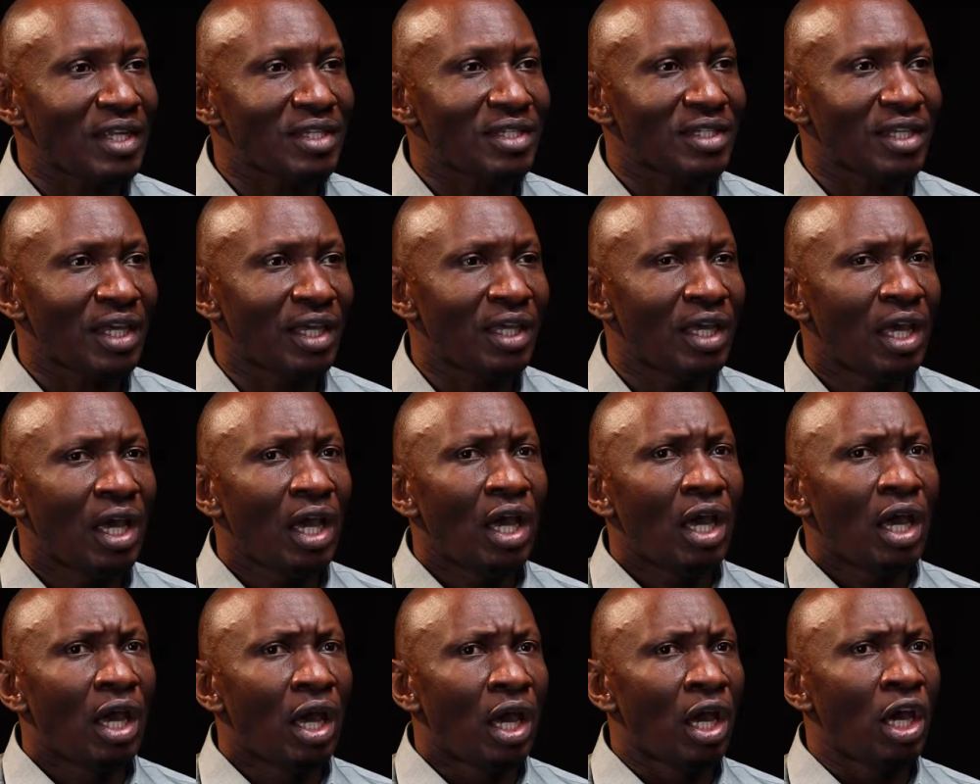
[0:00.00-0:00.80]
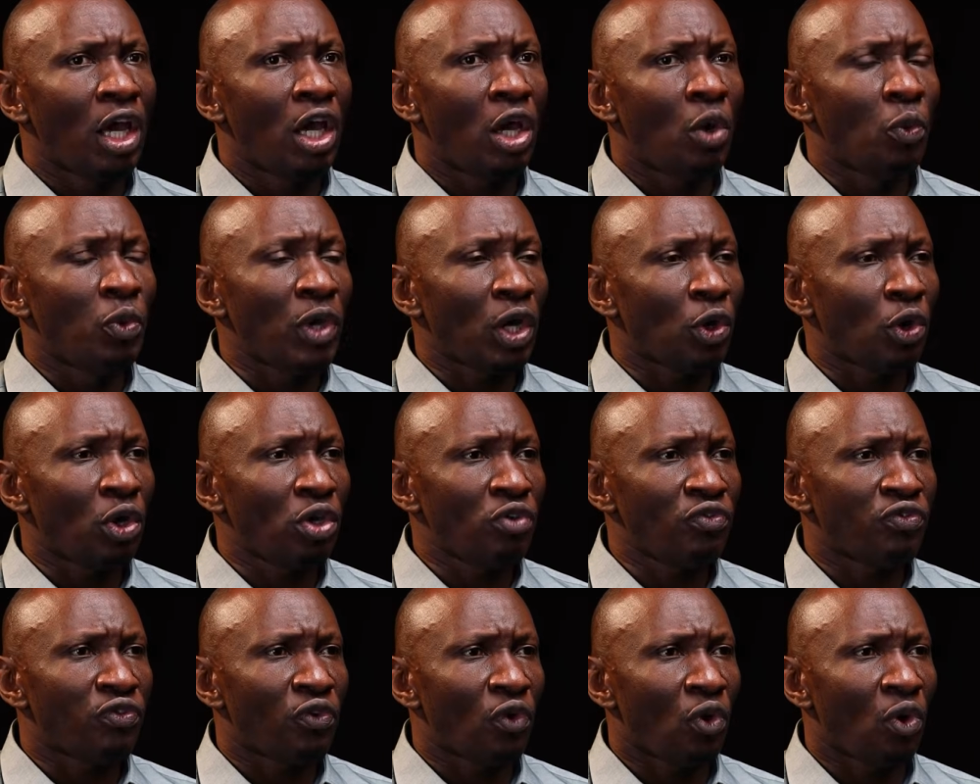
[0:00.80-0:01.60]
and say, we are
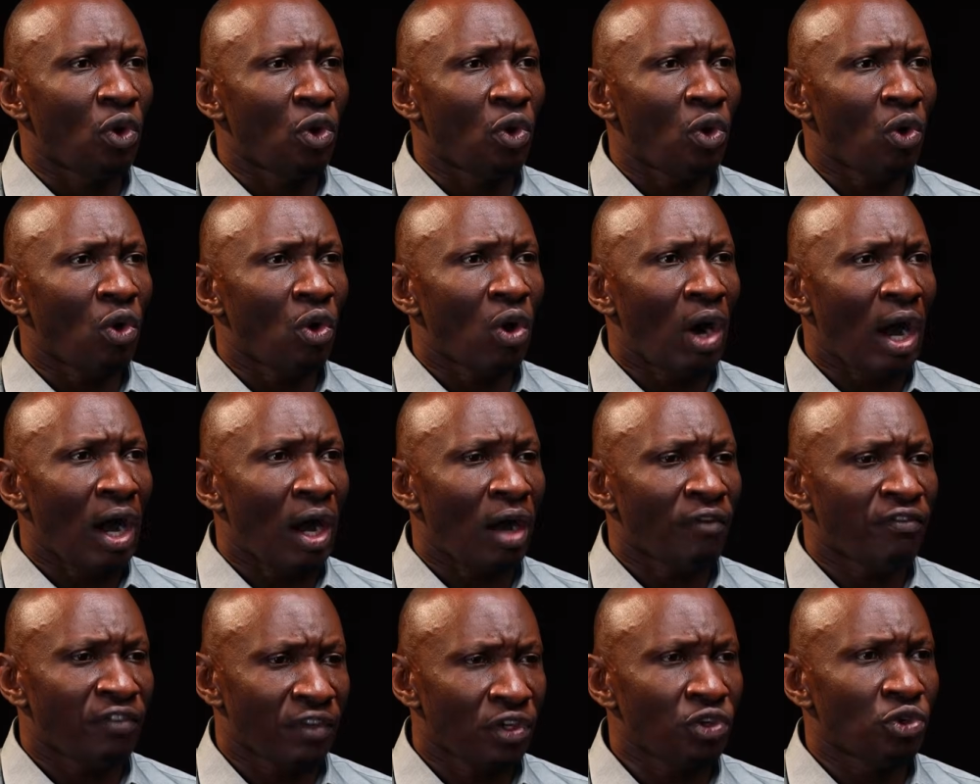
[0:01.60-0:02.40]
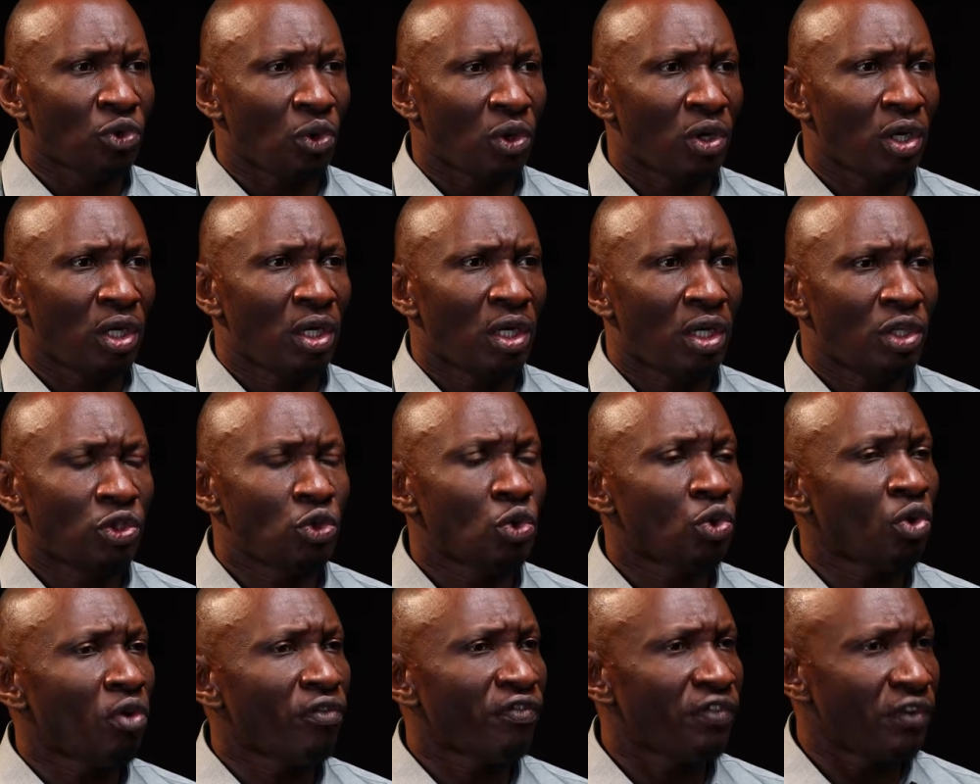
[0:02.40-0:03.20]
going for funeral.
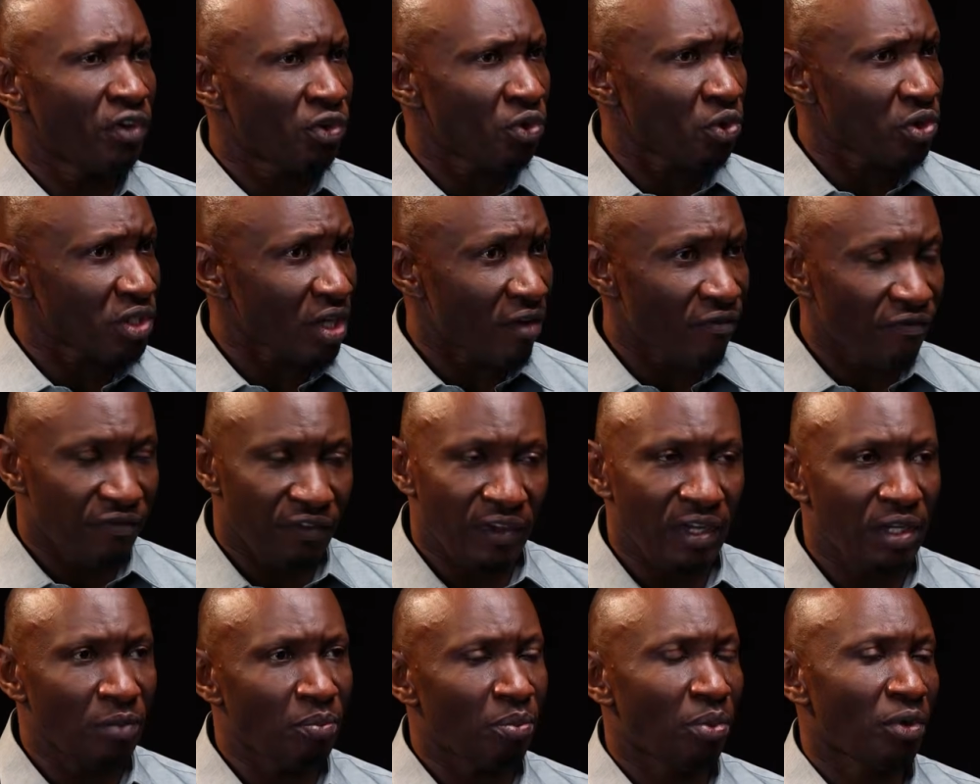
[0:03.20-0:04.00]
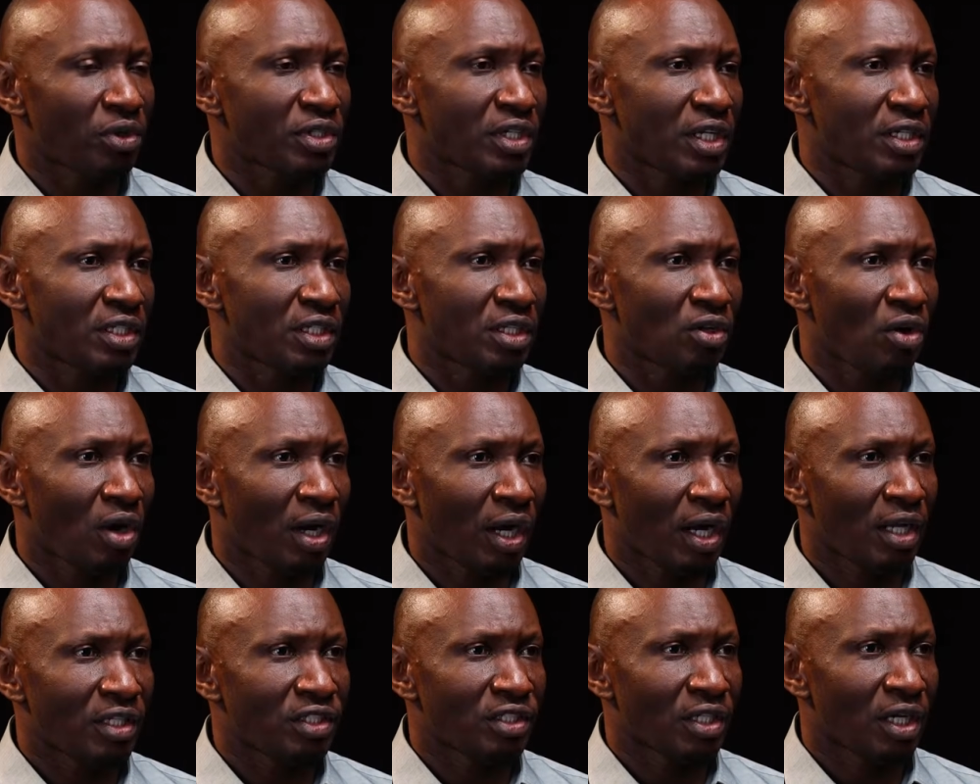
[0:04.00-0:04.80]
Funerals are very important in our
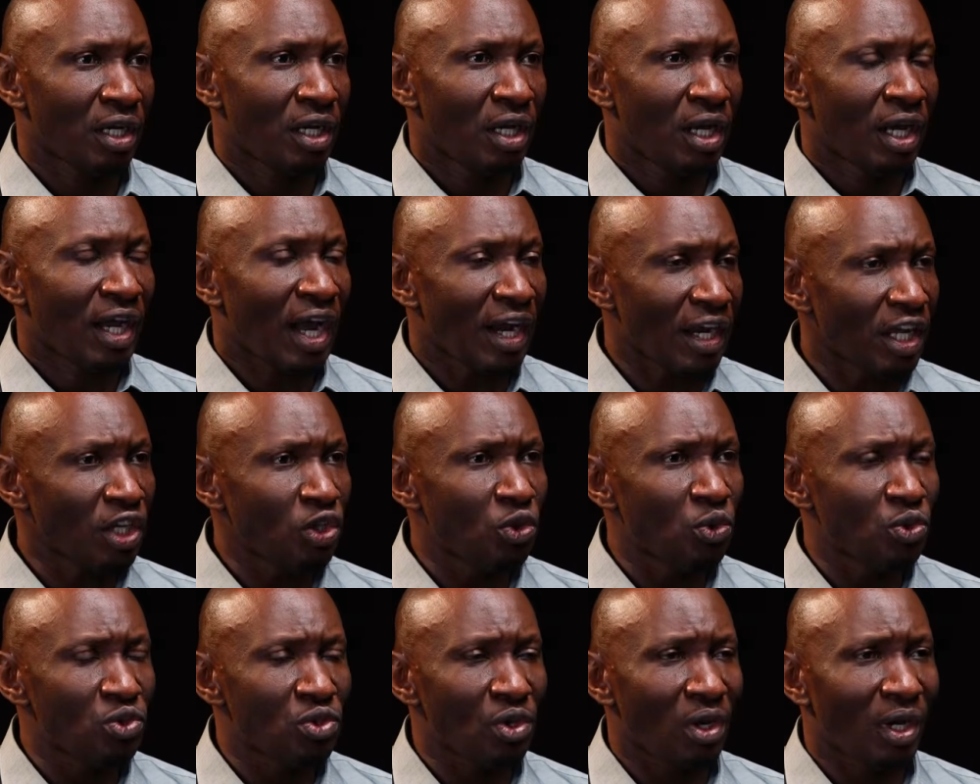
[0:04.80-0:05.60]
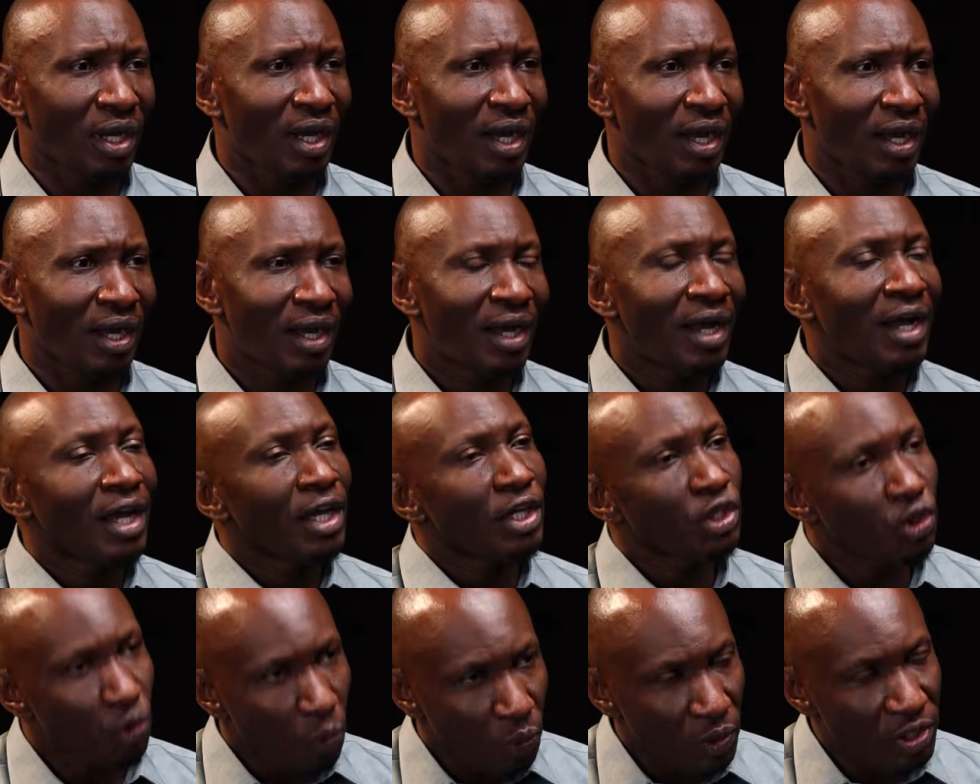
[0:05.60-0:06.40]
culture. Can I use your car?
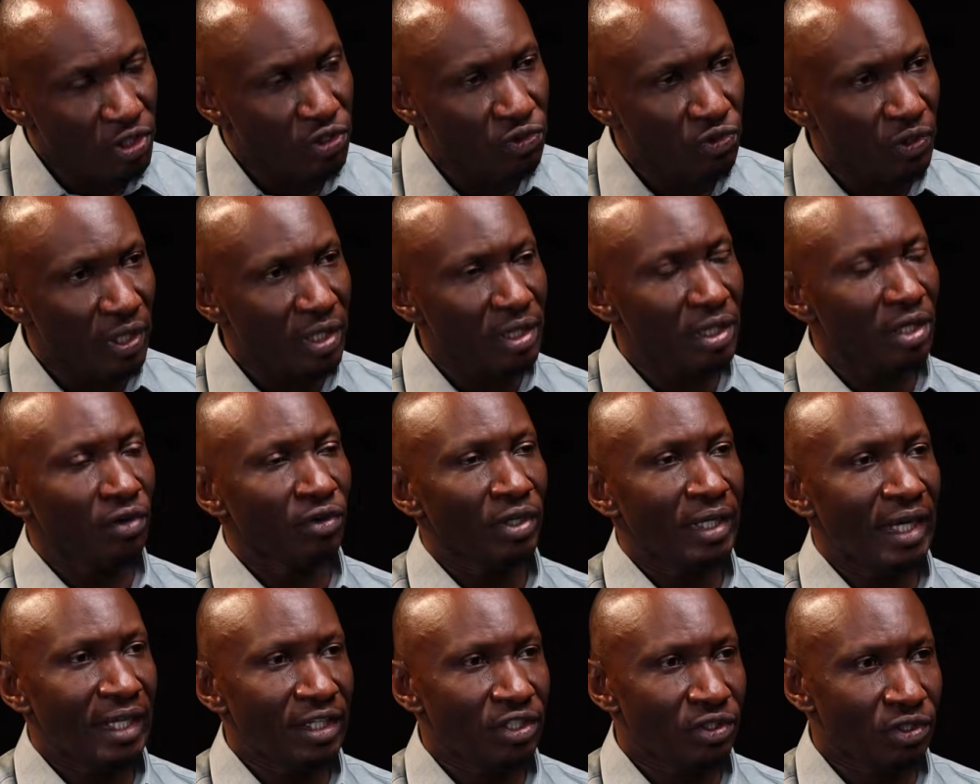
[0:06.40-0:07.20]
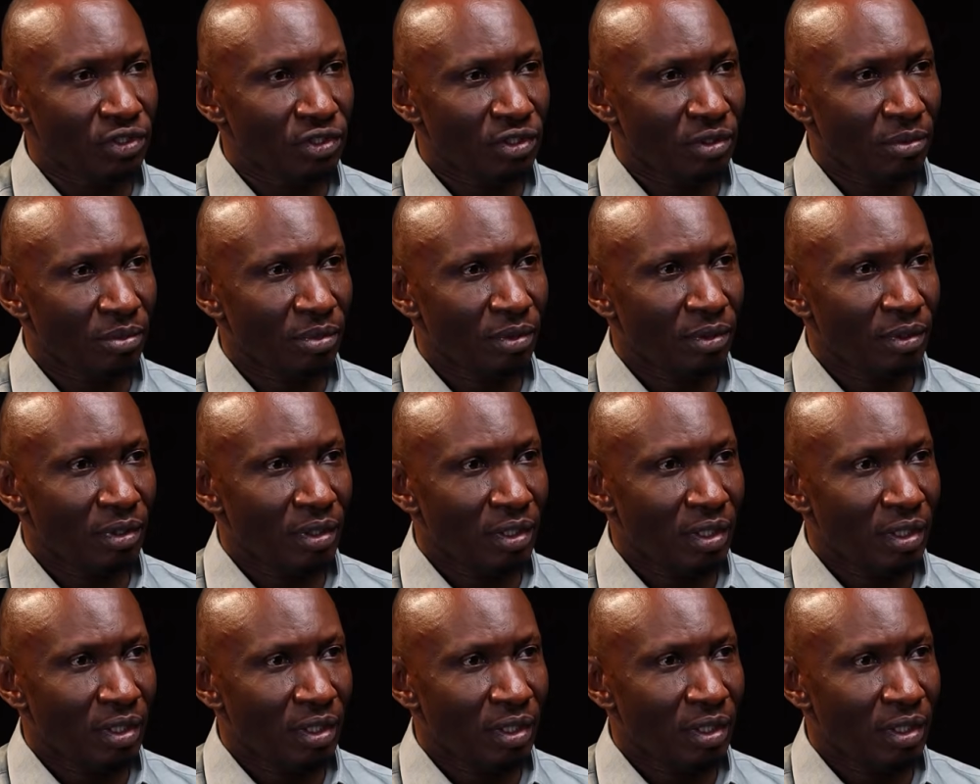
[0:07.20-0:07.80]
You will strain the relationship.